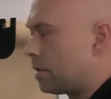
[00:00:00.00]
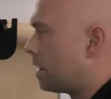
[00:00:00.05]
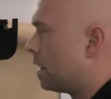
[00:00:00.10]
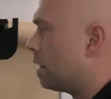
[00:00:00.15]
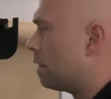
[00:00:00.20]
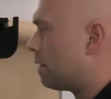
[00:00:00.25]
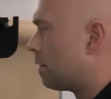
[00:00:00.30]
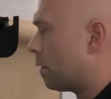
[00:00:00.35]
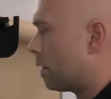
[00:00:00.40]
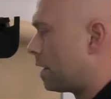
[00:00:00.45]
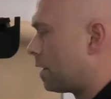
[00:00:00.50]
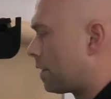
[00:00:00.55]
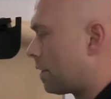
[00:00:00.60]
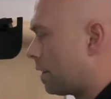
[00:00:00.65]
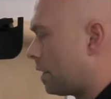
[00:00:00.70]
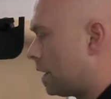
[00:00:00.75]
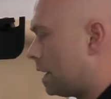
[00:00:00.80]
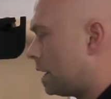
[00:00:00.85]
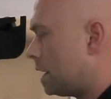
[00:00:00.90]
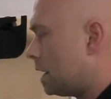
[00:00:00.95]
than the
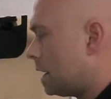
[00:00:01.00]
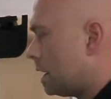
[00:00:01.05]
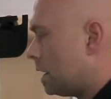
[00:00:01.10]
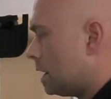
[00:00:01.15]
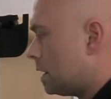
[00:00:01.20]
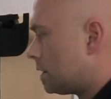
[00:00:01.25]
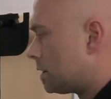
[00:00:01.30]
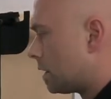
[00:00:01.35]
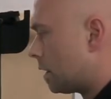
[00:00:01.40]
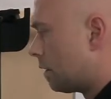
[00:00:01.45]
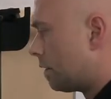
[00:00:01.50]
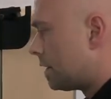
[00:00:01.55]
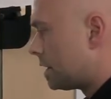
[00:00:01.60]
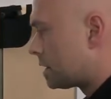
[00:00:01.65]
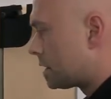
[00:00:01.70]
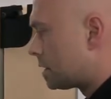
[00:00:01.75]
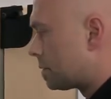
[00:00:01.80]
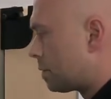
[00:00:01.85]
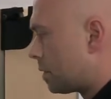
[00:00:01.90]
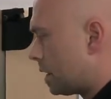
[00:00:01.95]
40-30. So
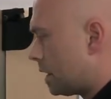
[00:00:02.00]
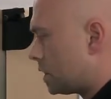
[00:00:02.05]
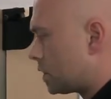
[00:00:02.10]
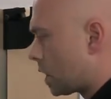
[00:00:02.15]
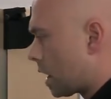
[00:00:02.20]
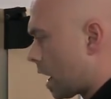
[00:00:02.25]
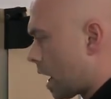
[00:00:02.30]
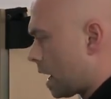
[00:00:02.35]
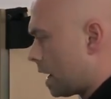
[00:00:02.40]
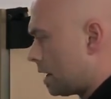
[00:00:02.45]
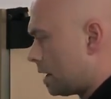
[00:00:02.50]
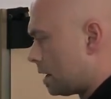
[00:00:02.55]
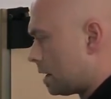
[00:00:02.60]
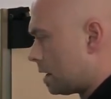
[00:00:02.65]
this is pretty dry.